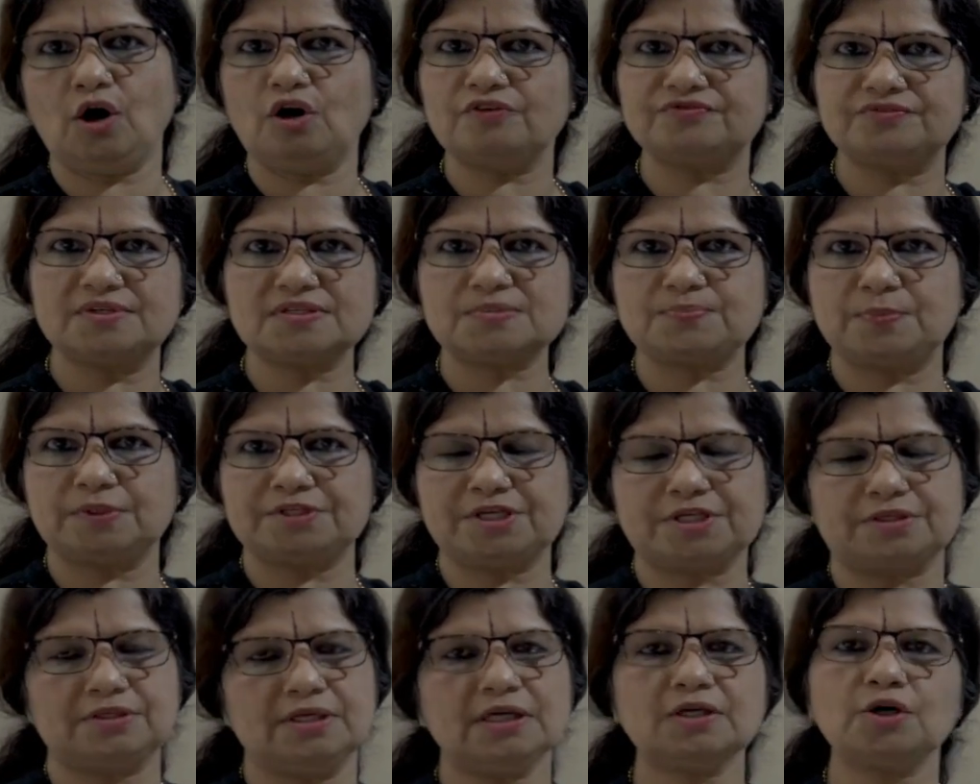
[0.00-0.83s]
of this
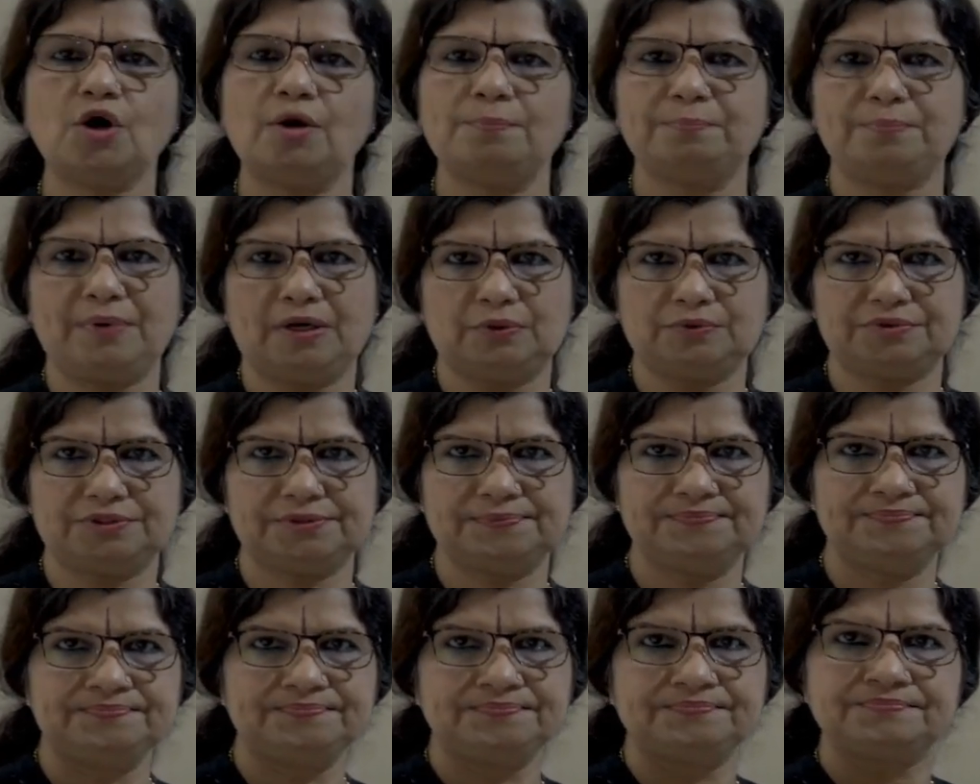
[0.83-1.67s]
particular compound.
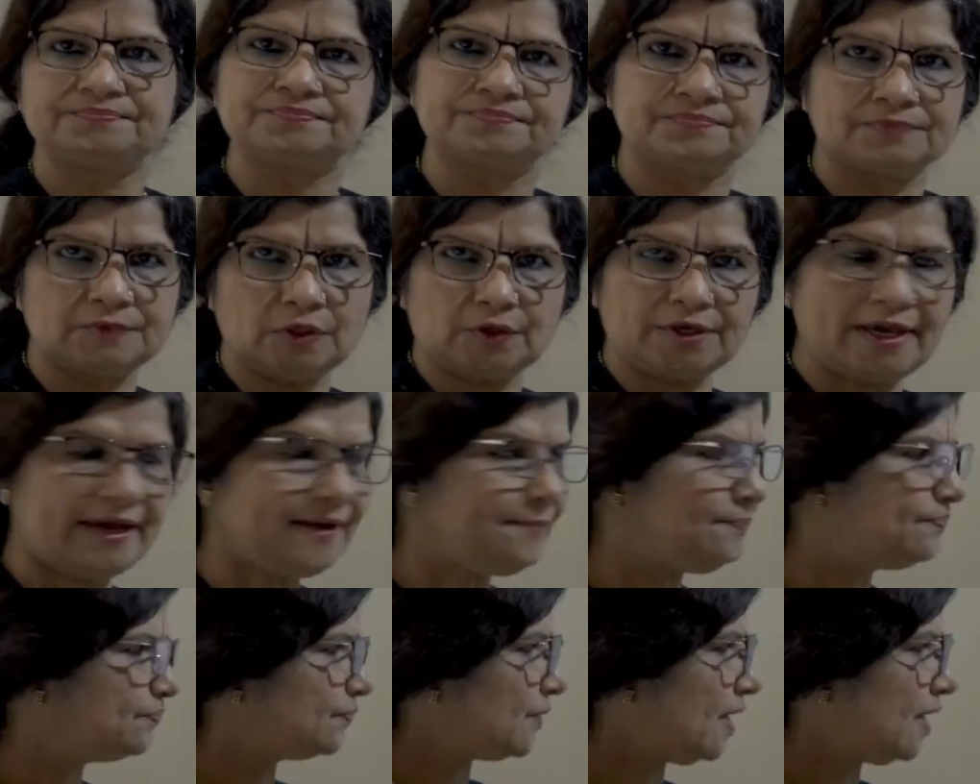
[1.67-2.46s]
Okay,